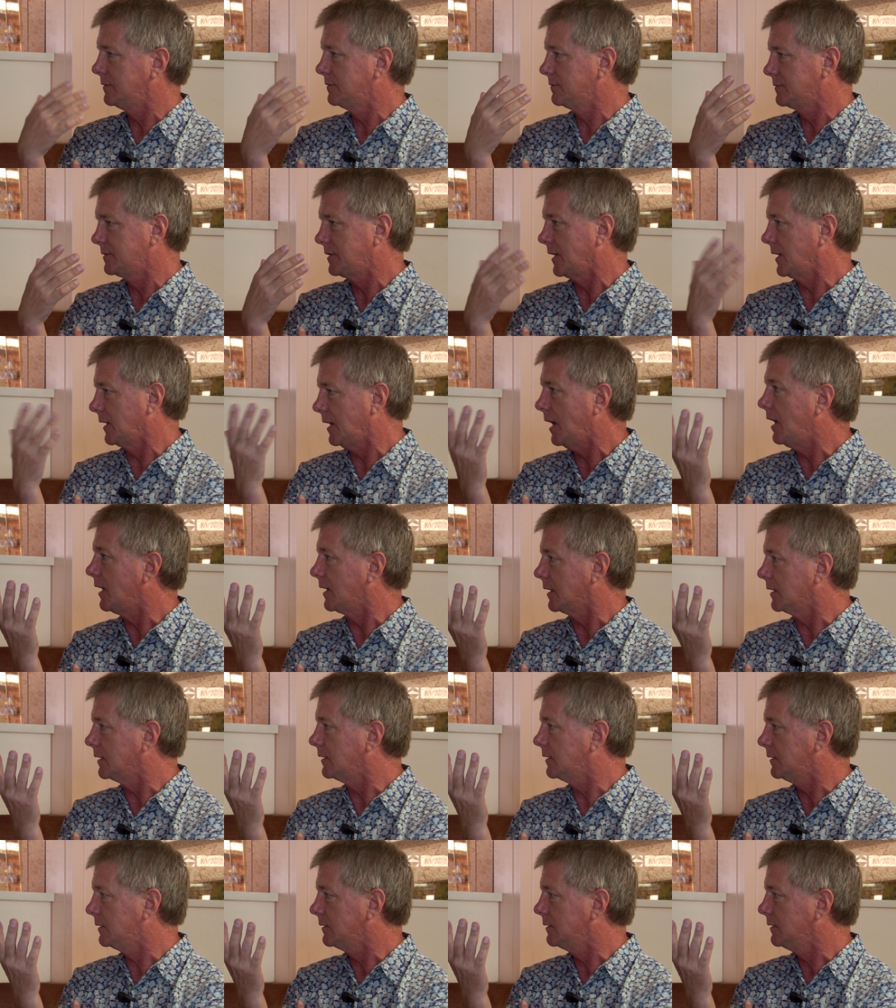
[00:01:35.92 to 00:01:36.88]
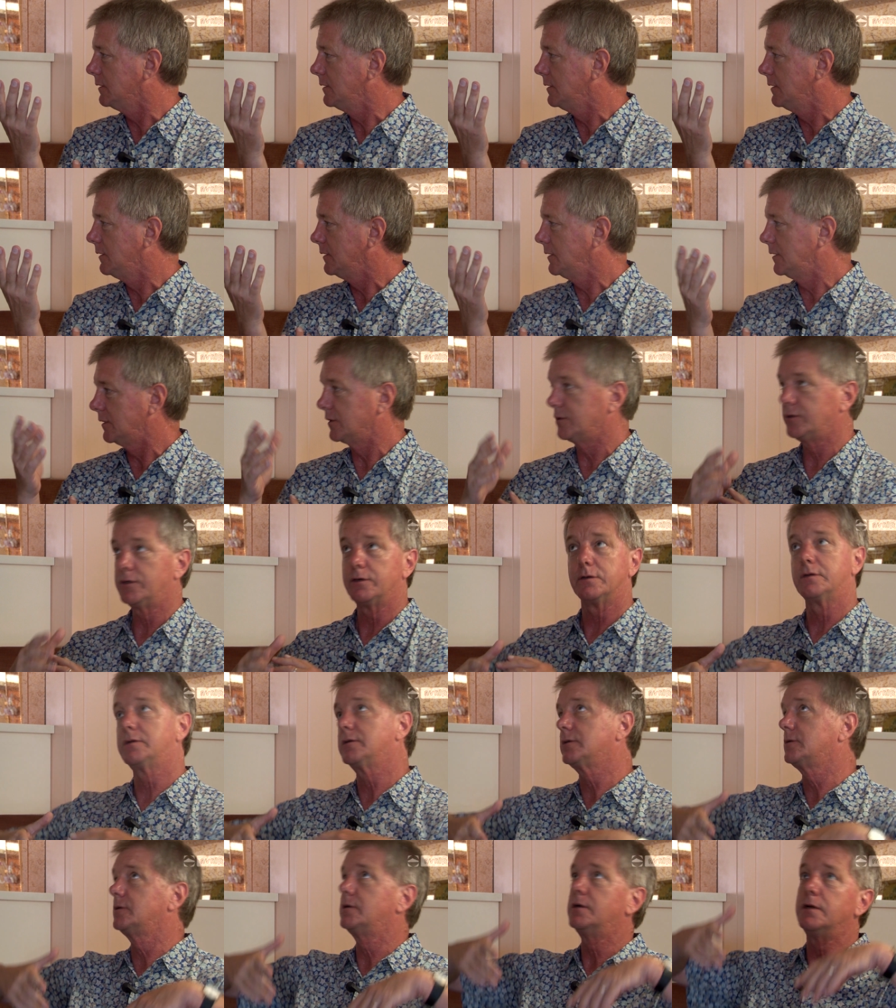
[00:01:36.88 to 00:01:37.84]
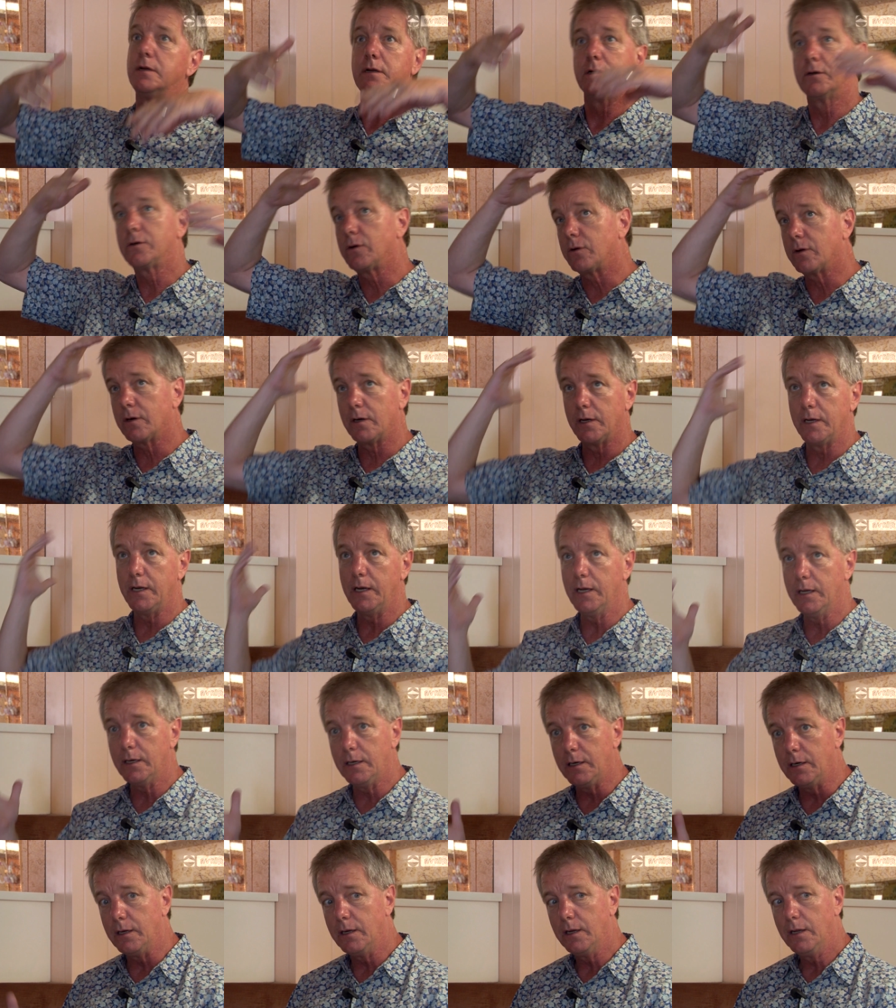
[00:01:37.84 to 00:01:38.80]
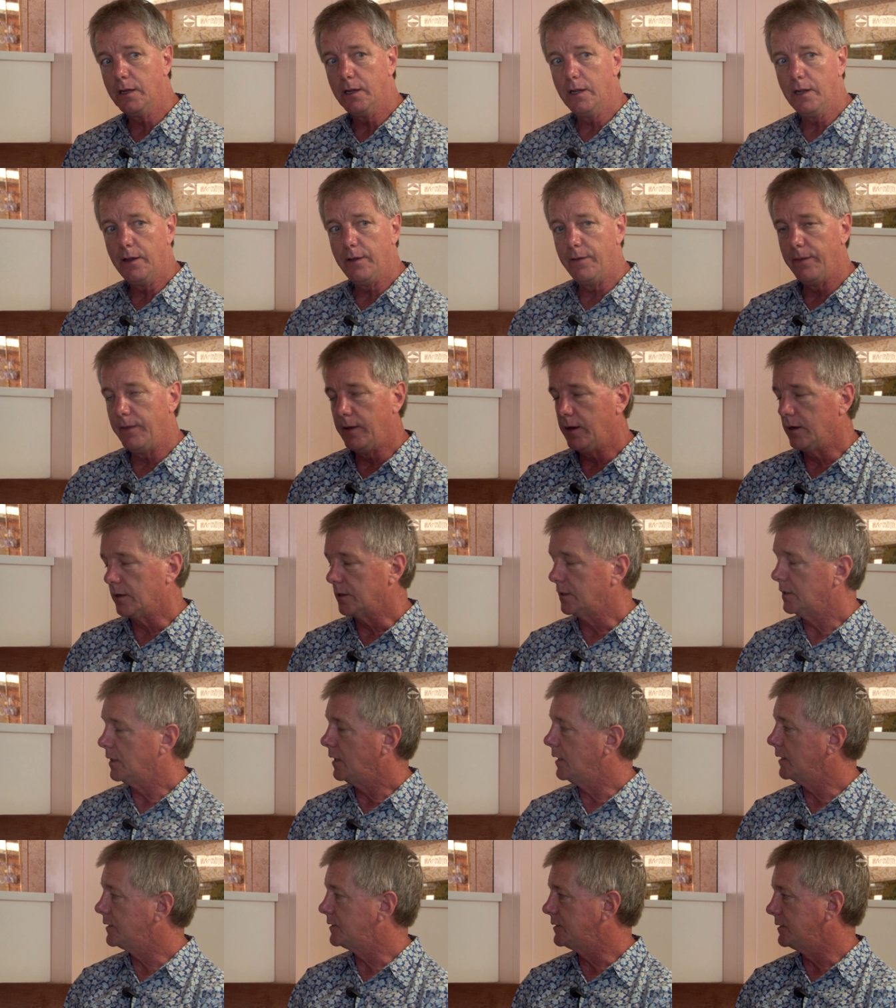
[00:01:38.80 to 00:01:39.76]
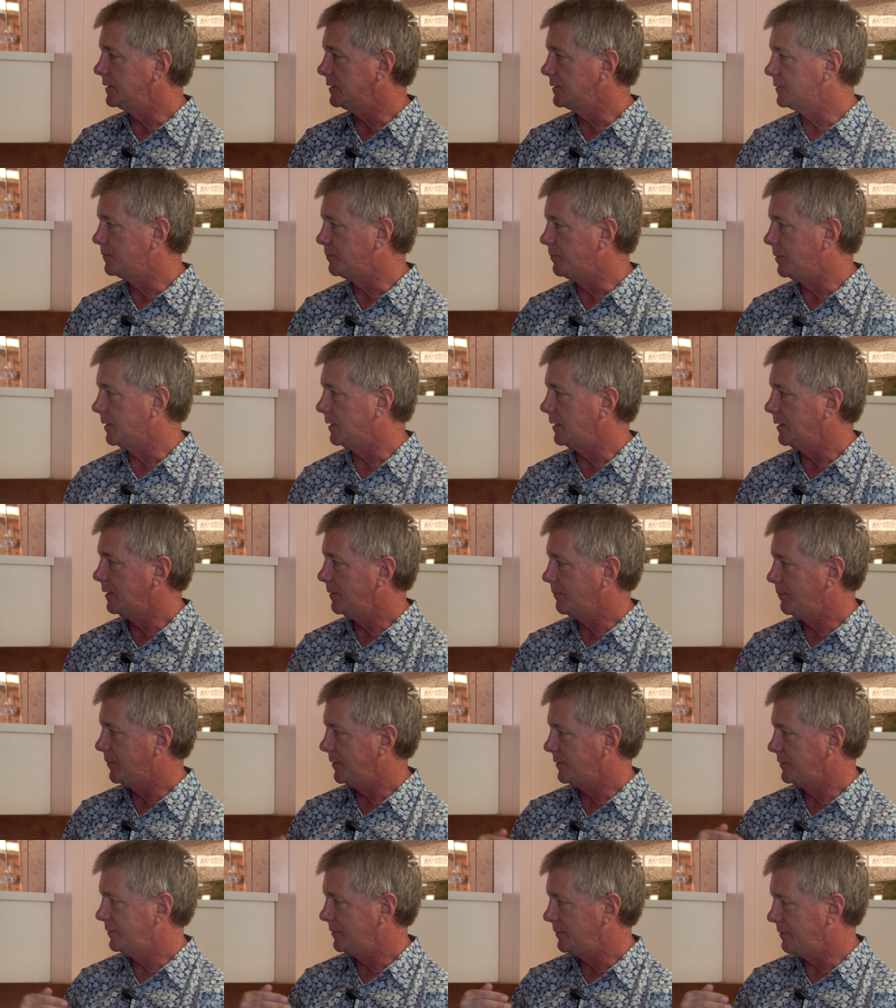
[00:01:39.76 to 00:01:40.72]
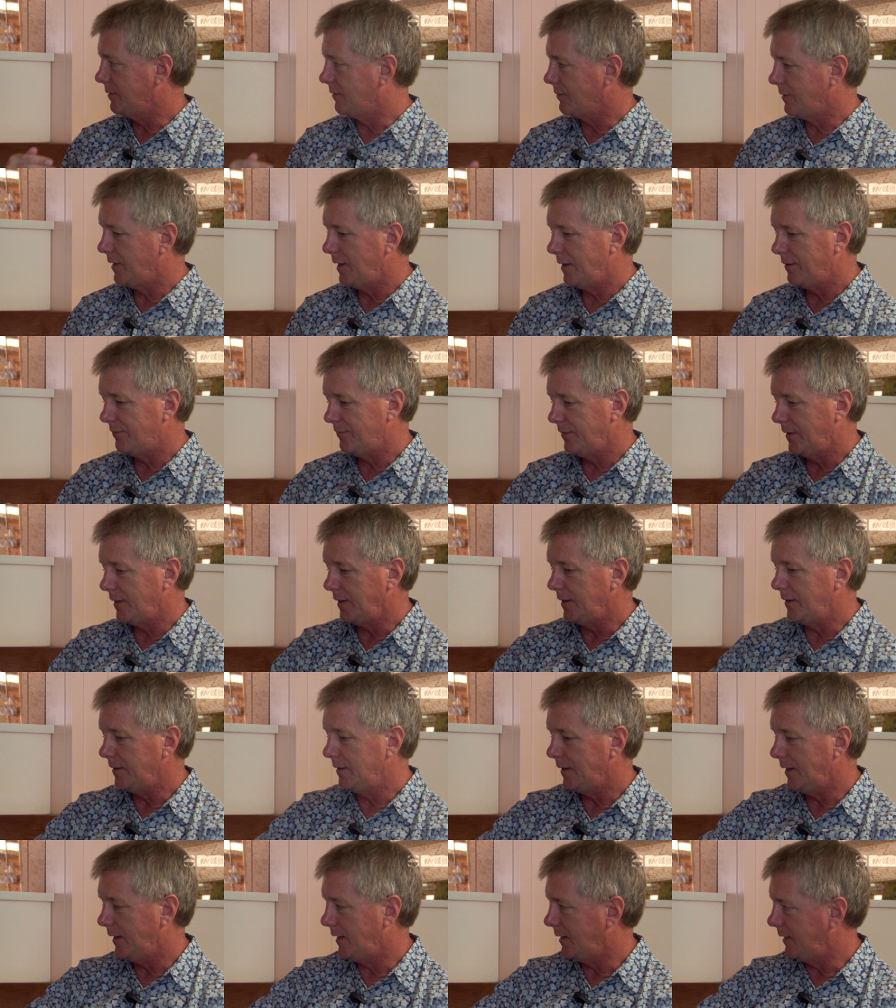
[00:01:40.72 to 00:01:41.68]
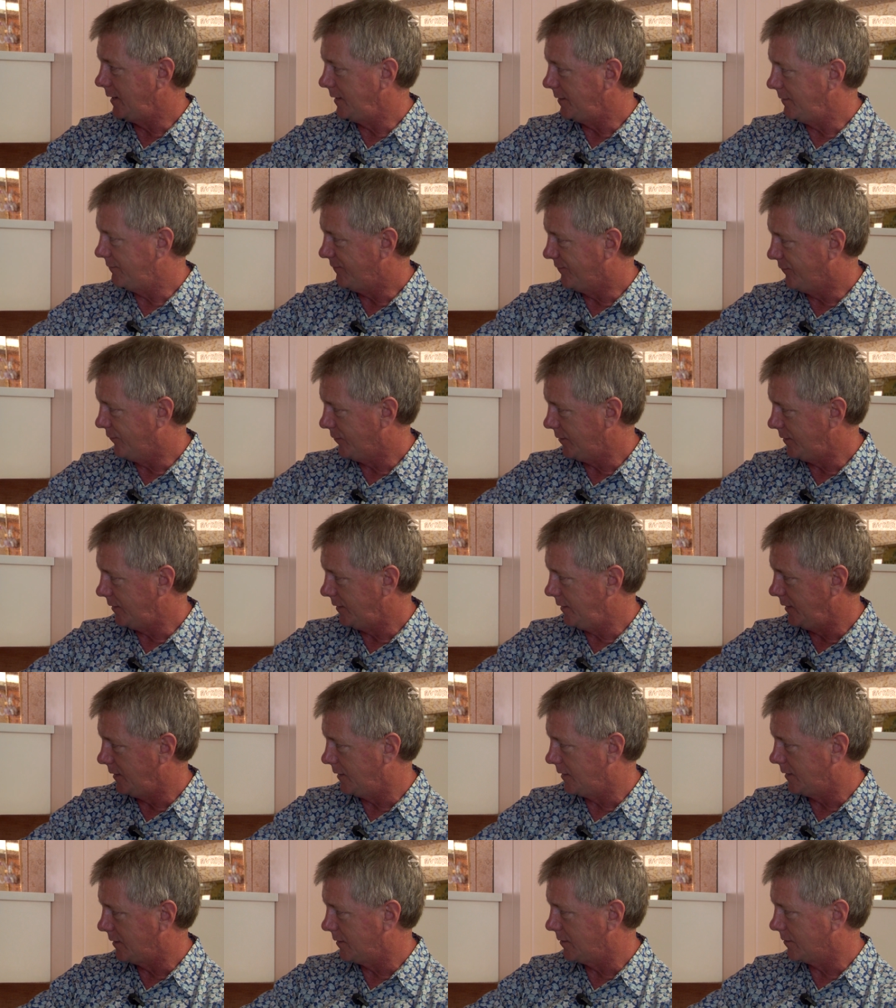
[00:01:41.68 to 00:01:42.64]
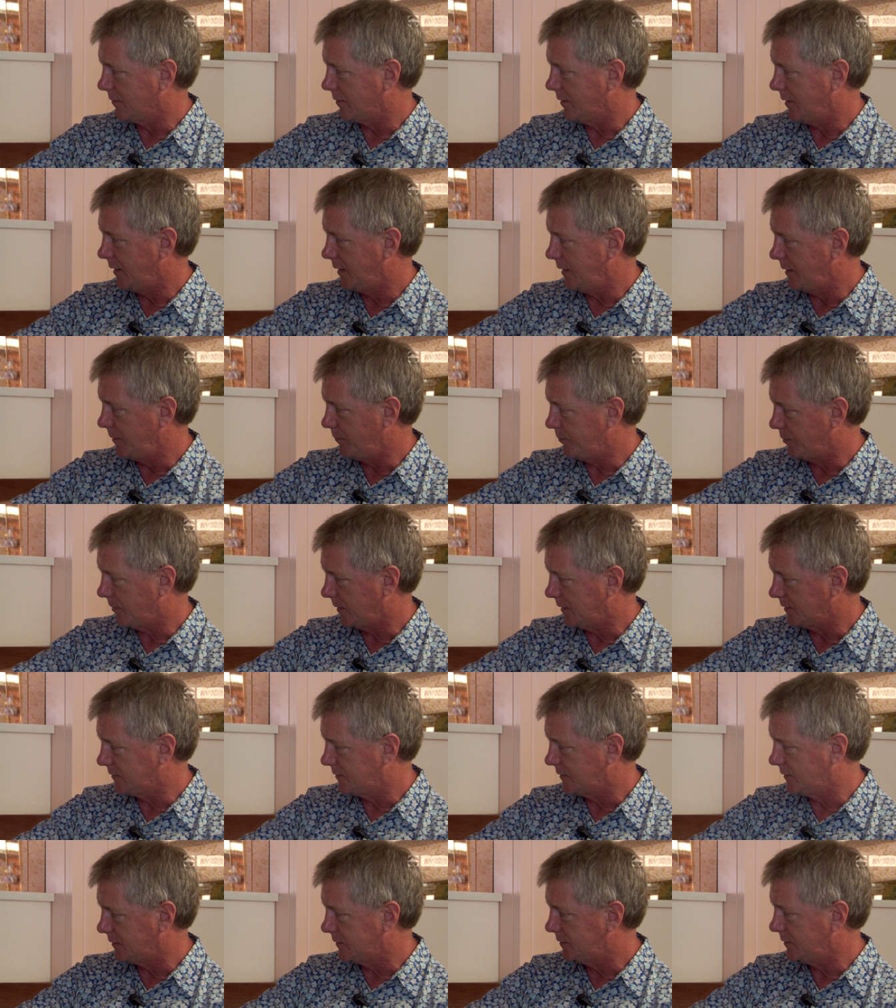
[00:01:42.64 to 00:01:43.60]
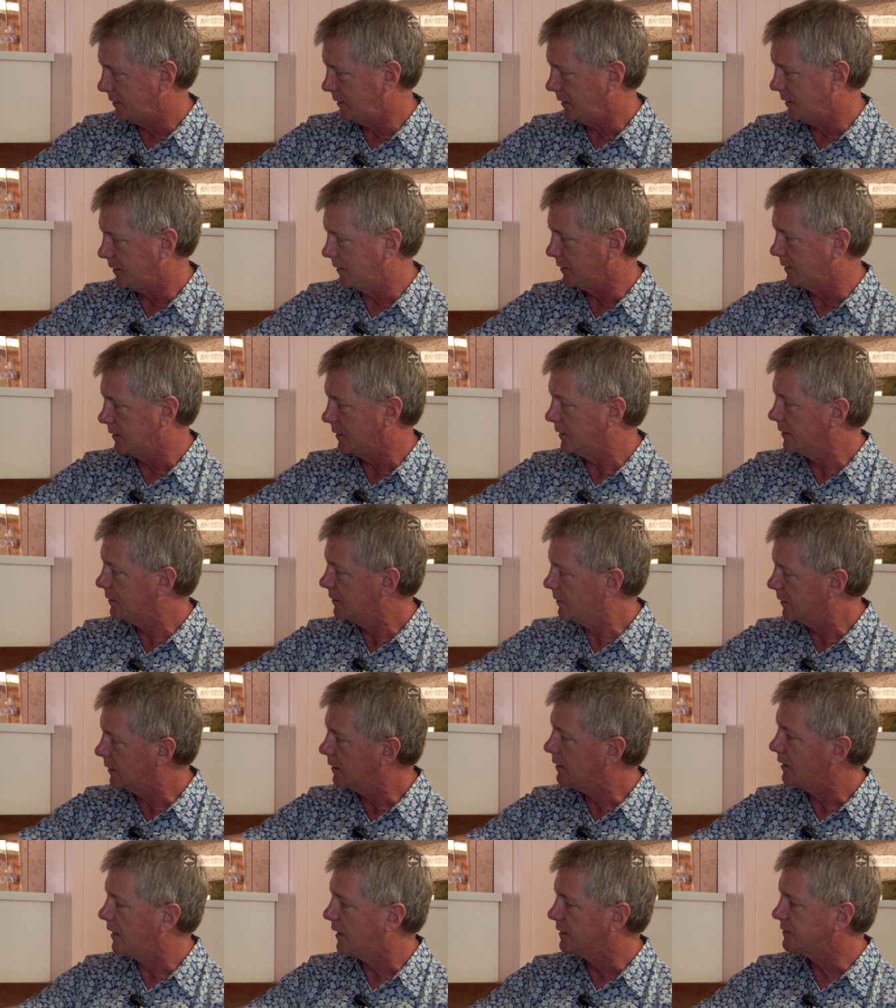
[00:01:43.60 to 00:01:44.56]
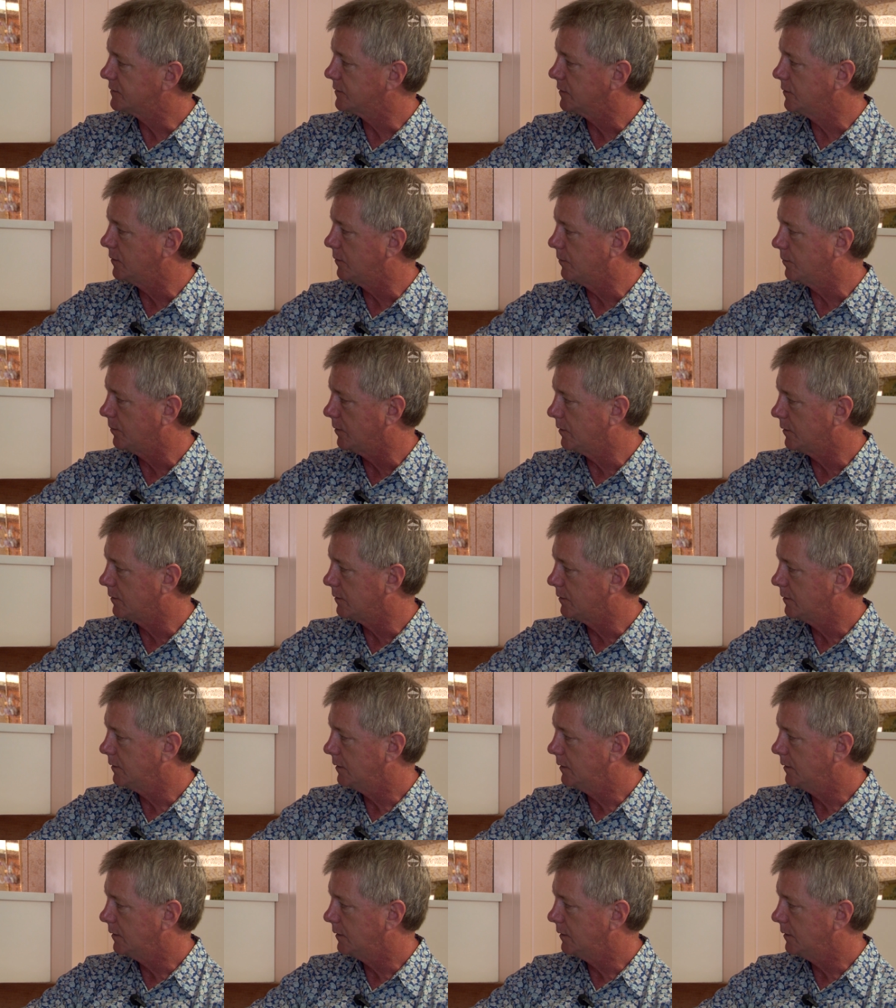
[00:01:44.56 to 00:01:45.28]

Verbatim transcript: psychotic, because yeah. you're just totally in the unconscious, but, but you don't have any, any foot in or any presence in the, the classical yeah. world.